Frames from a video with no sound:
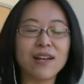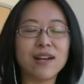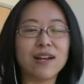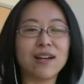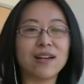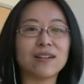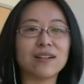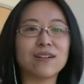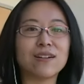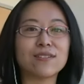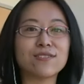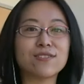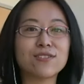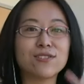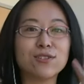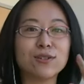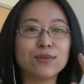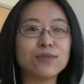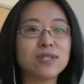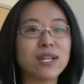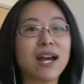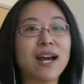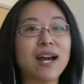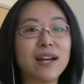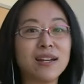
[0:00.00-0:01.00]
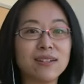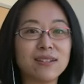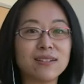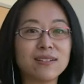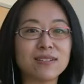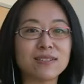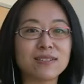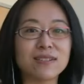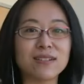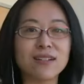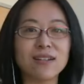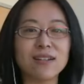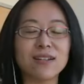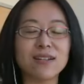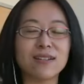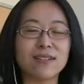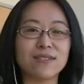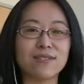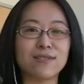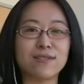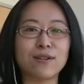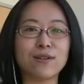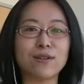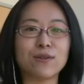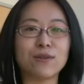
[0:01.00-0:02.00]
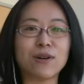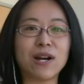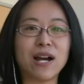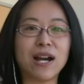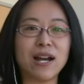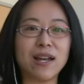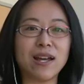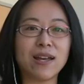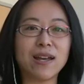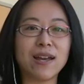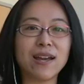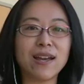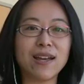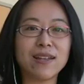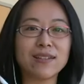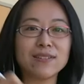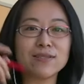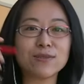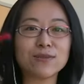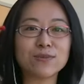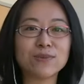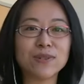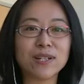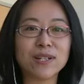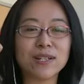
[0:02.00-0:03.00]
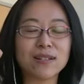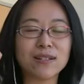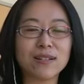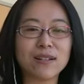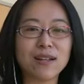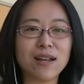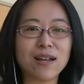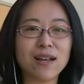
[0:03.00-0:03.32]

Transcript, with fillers: I got so tired. So I hand, re,